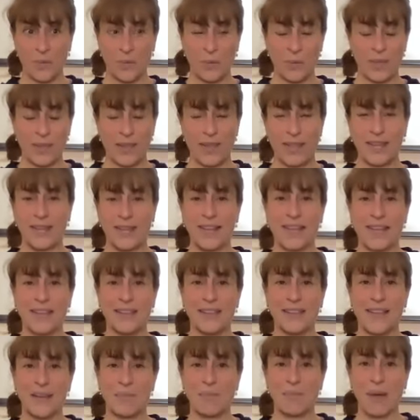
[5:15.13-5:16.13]
within
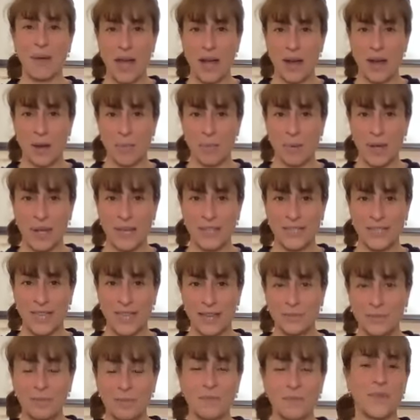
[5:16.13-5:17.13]
the
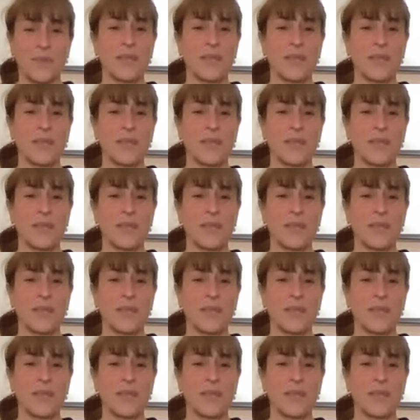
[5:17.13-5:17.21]
Mahabharata.